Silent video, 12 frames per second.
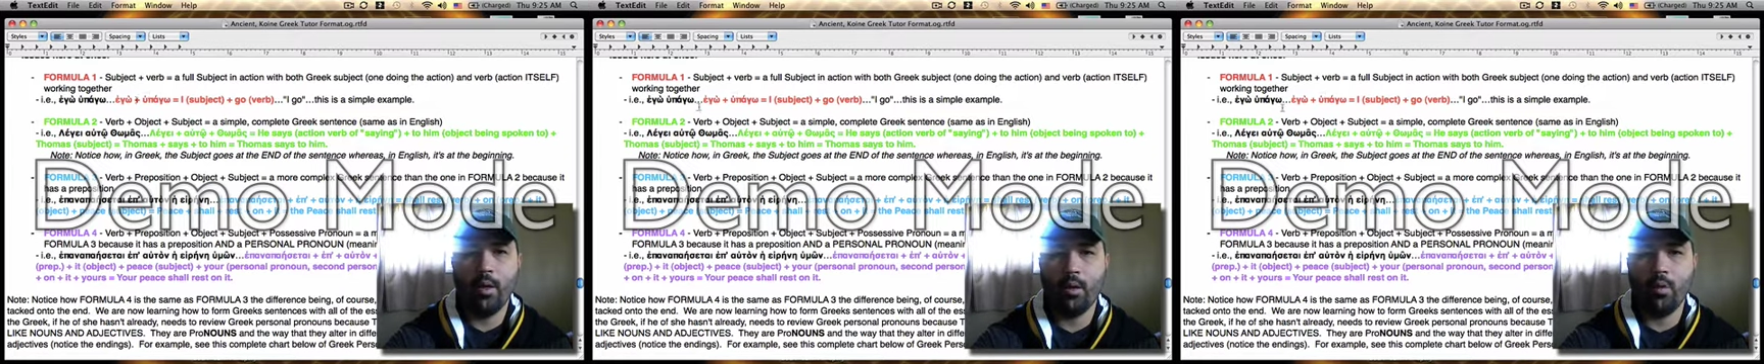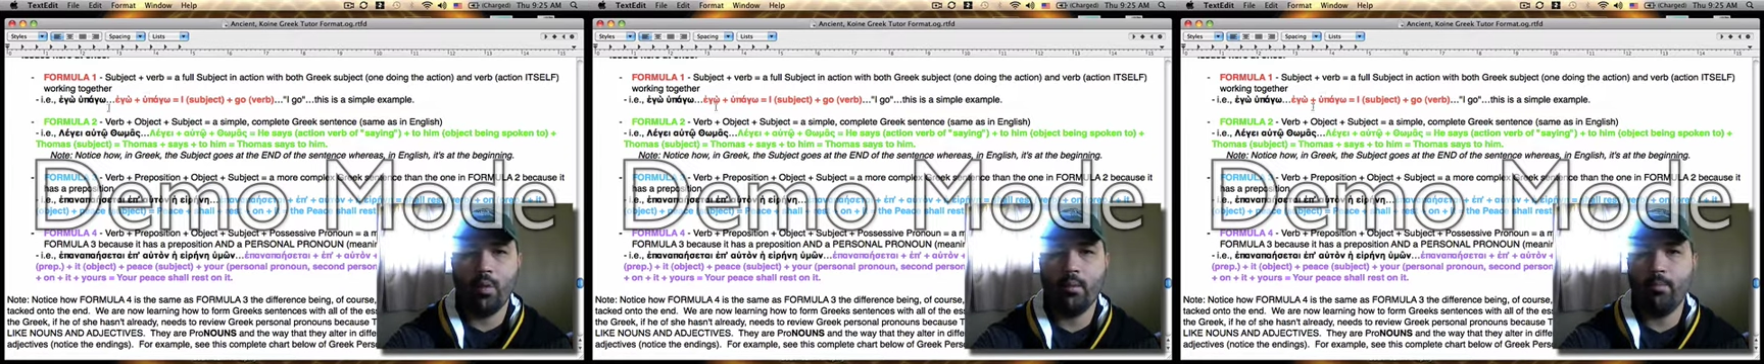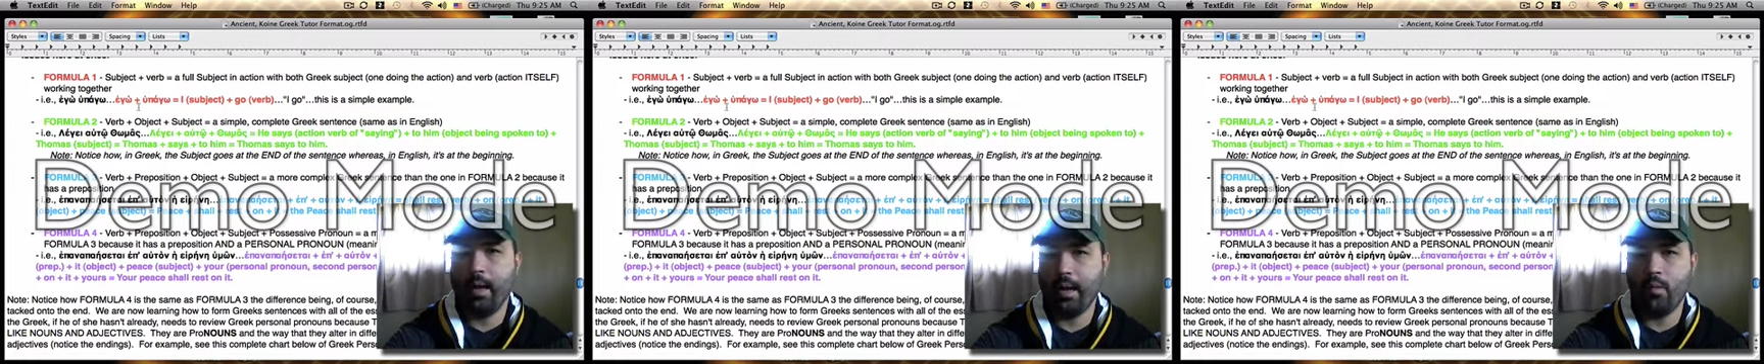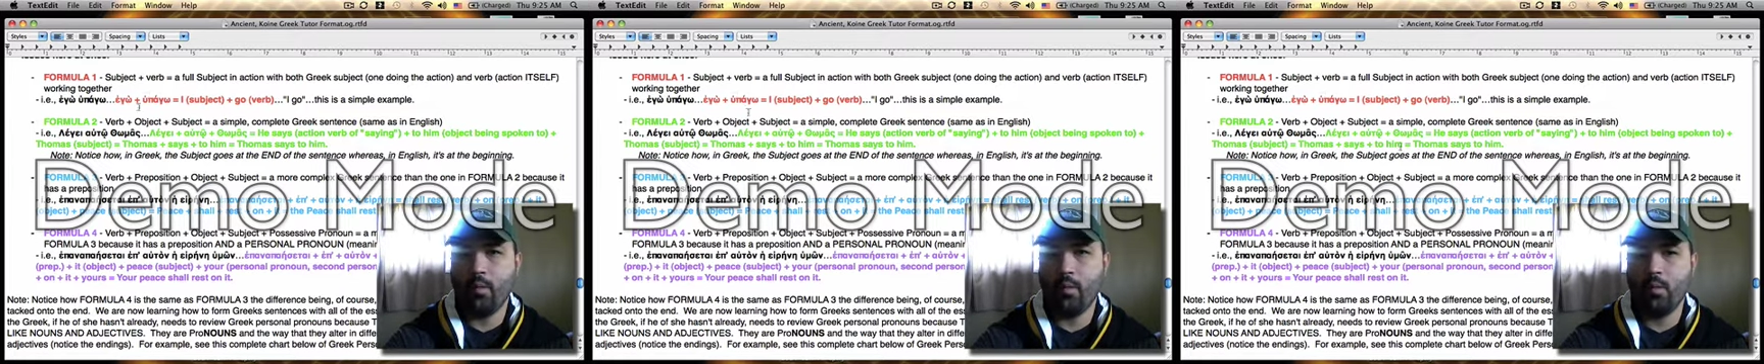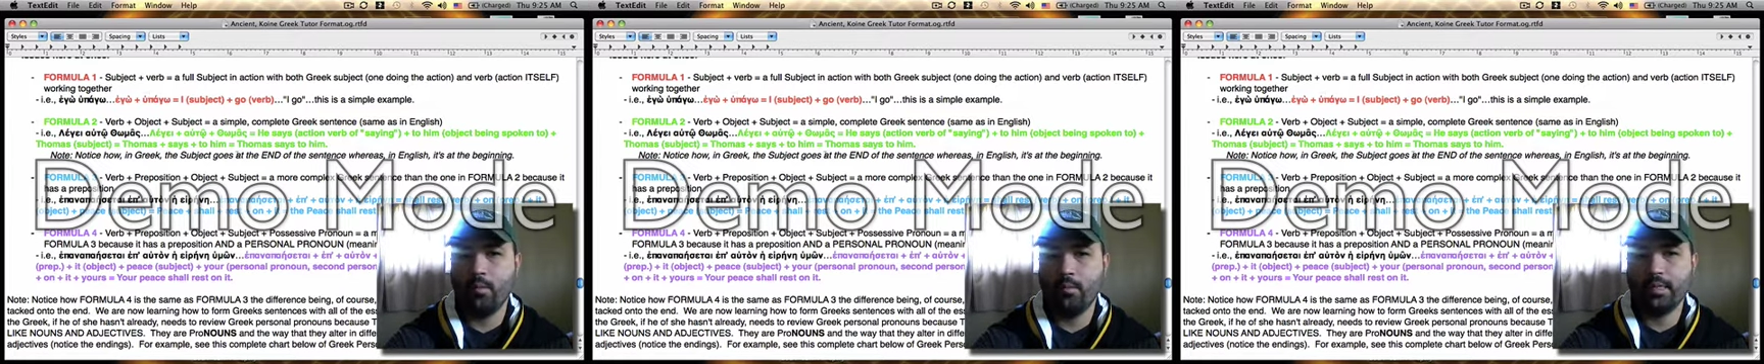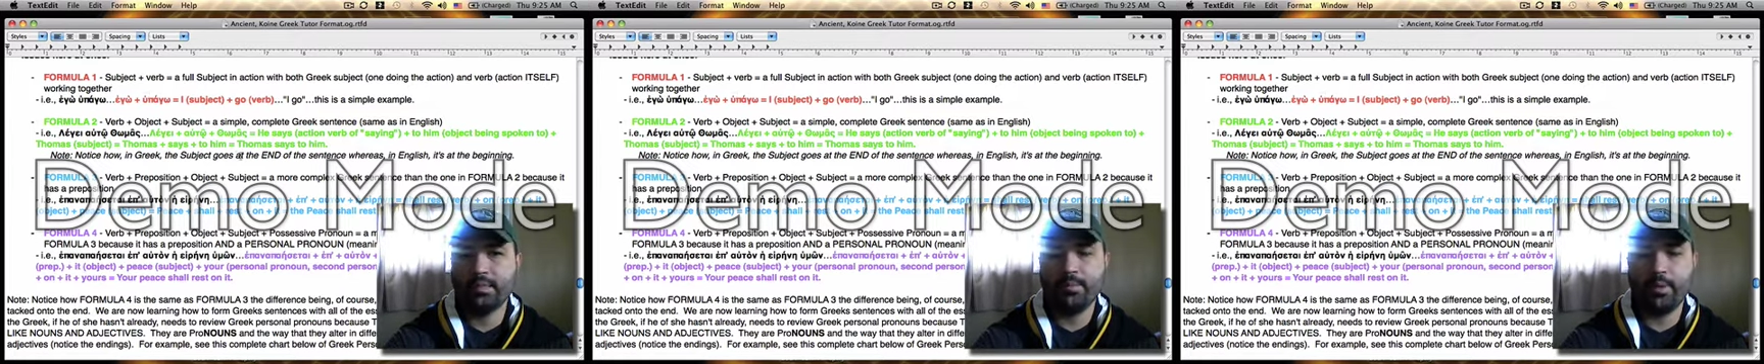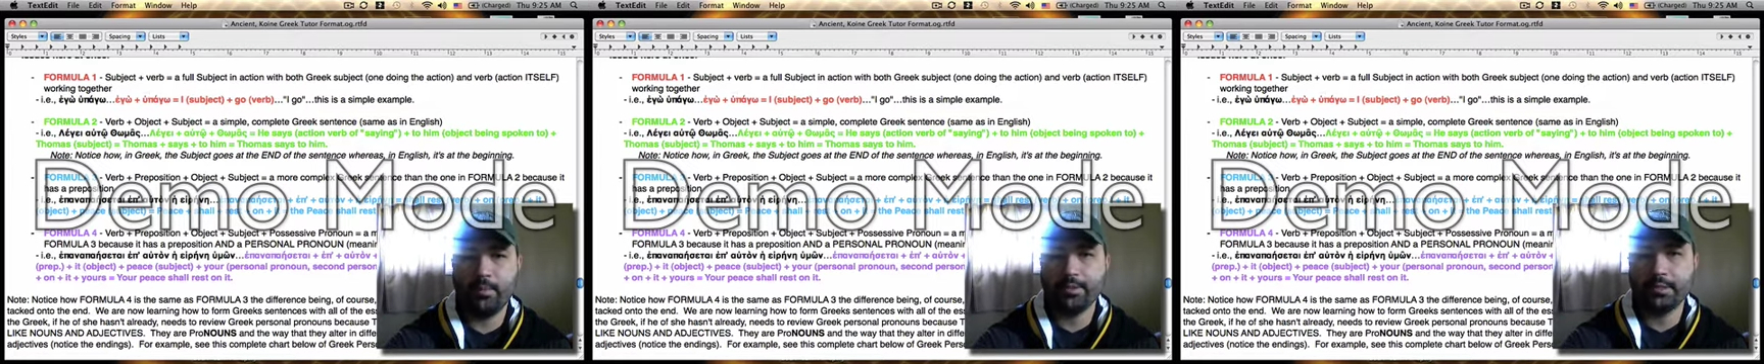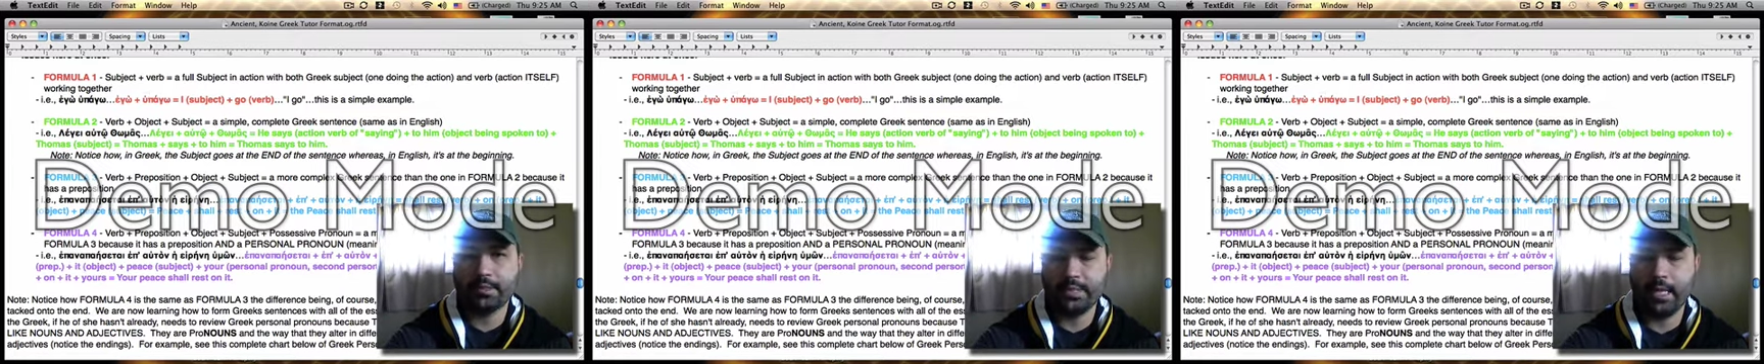ego, pago. That's pretty much
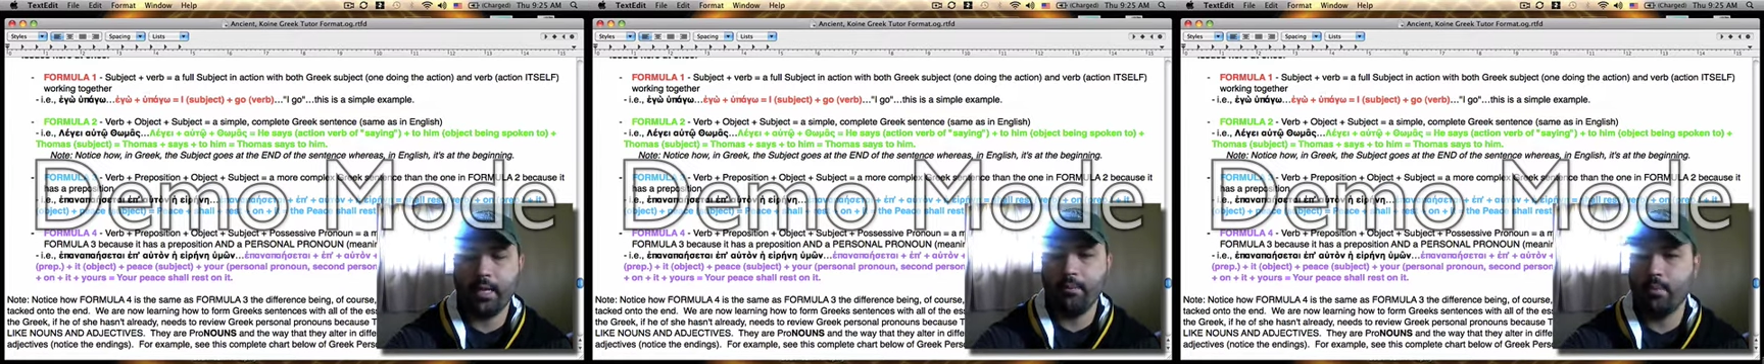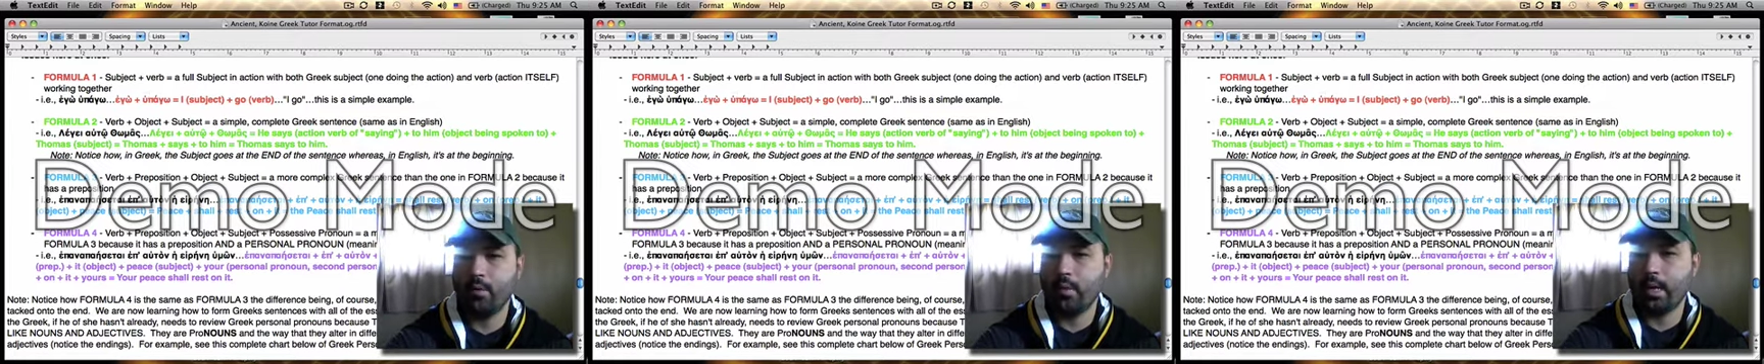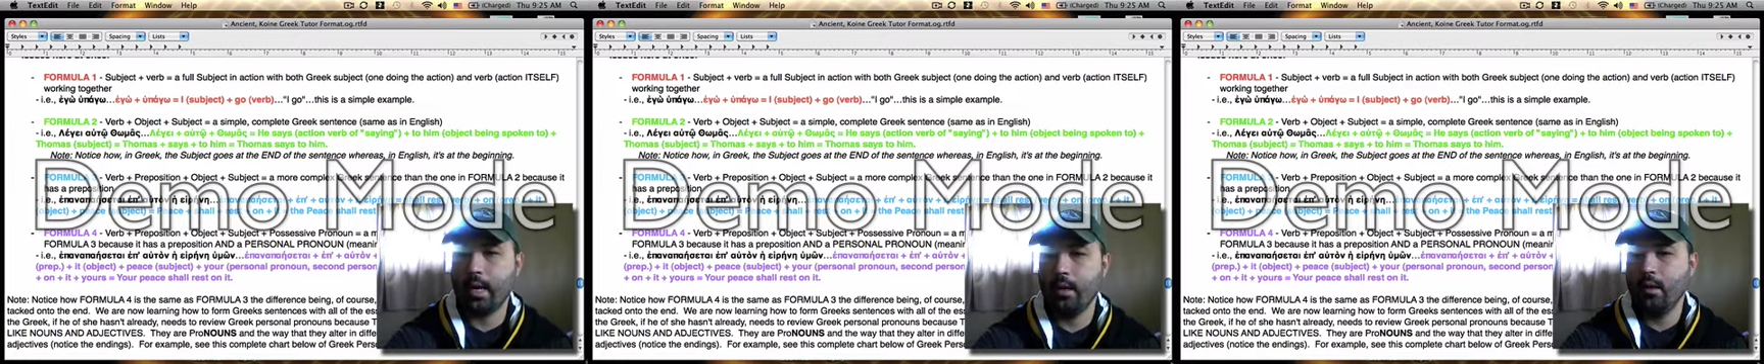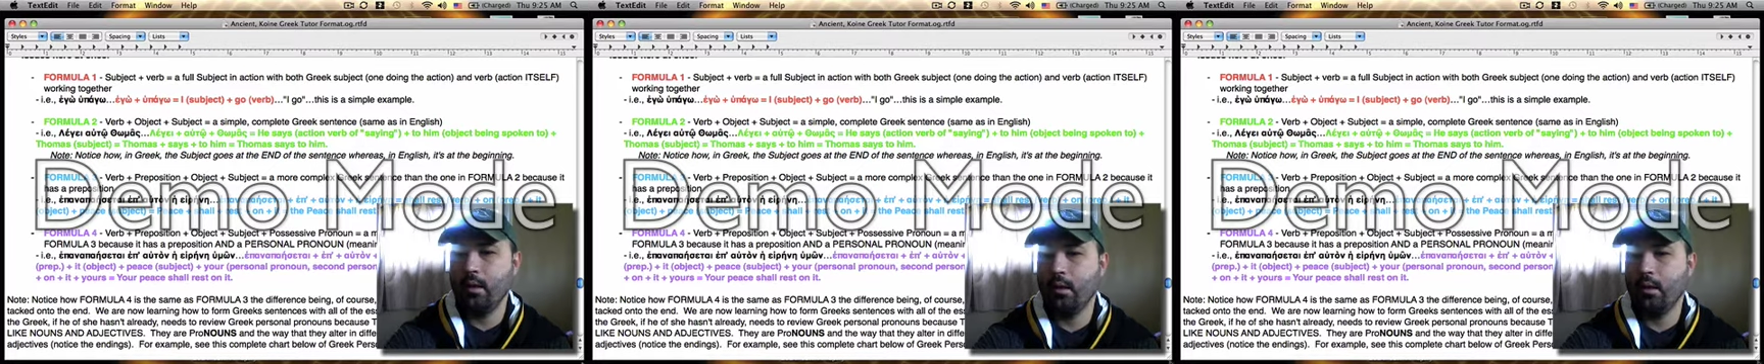the same. Okay?